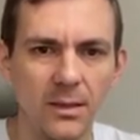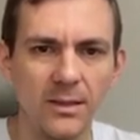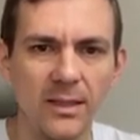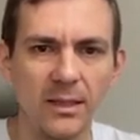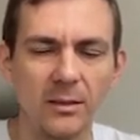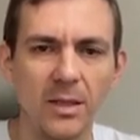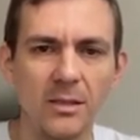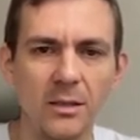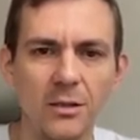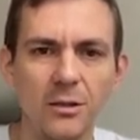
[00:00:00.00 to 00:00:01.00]
send
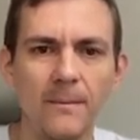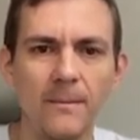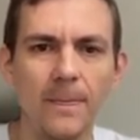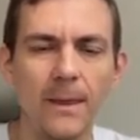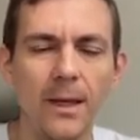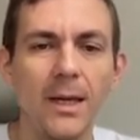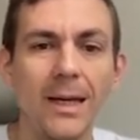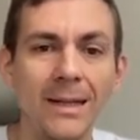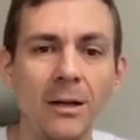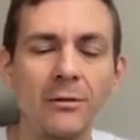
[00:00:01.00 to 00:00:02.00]
message.
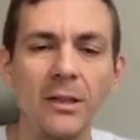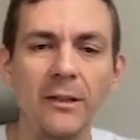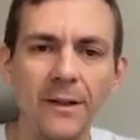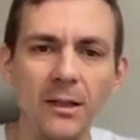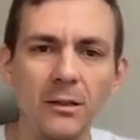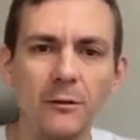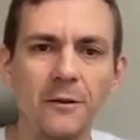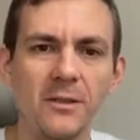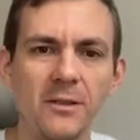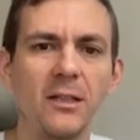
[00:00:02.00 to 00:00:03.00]
And now the event
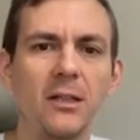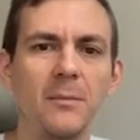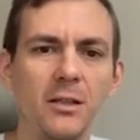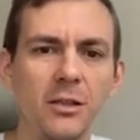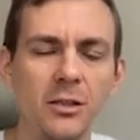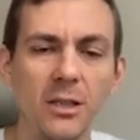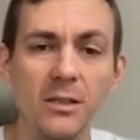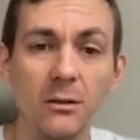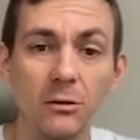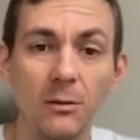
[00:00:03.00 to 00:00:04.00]
for sending a message
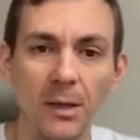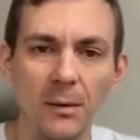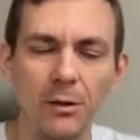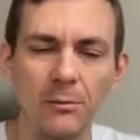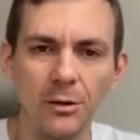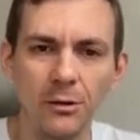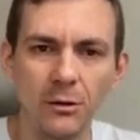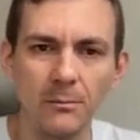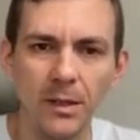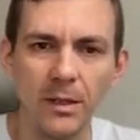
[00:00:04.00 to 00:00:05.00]
doesn't go to the ping pong
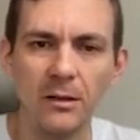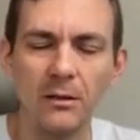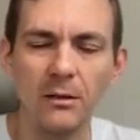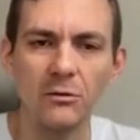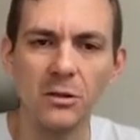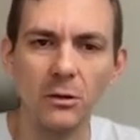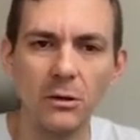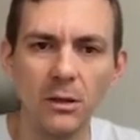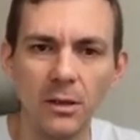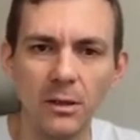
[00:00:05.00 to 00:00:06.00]
module. It goes
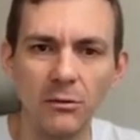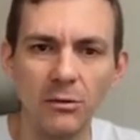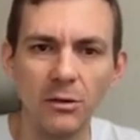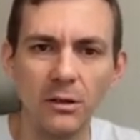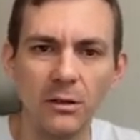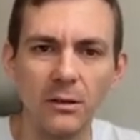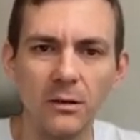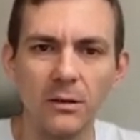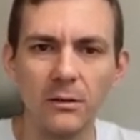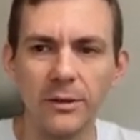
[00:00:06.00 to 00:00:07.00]
locally to the
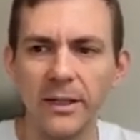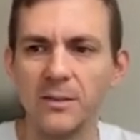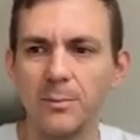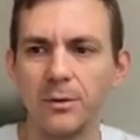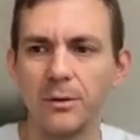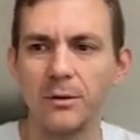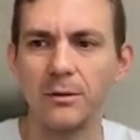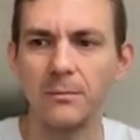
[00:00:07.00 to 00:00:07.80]
transport